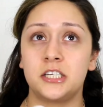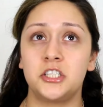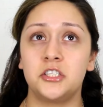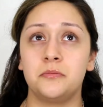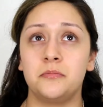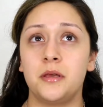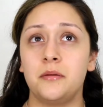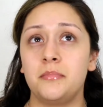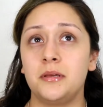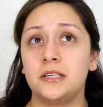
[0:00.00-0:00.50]
to
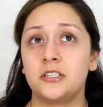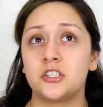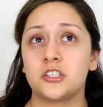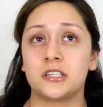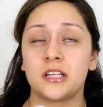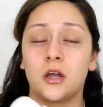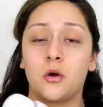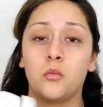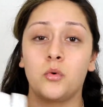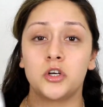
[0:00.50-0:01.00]
maybe just
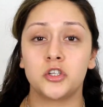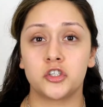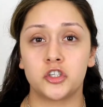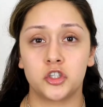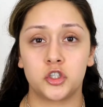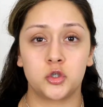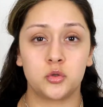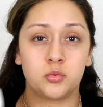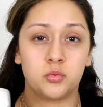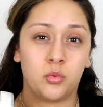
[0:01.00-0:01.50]
like once or
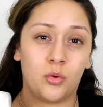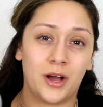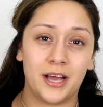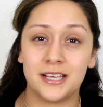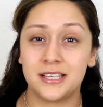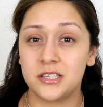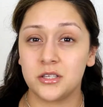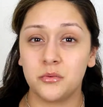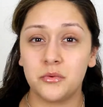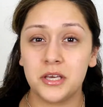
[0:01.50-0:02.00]

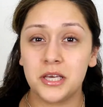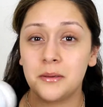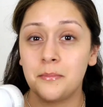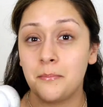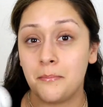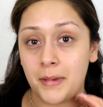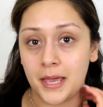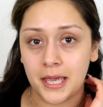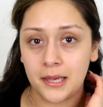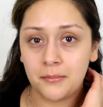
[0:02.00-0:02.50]
twice a week
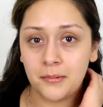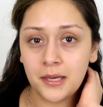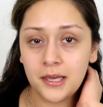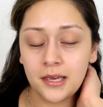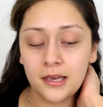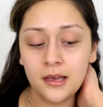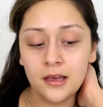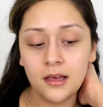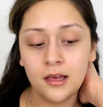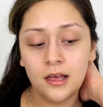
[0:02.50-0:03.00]

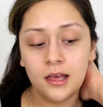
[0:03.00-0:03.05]
maybe,